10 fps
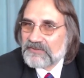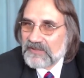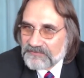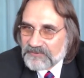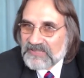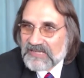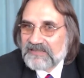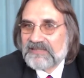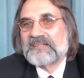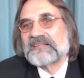So uh, for that,
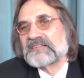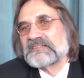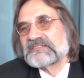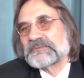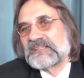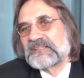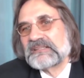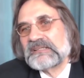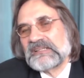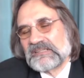I think there is quite a
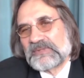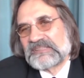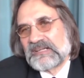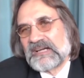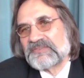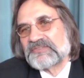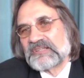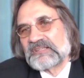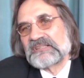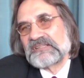quite a high
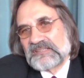certainty.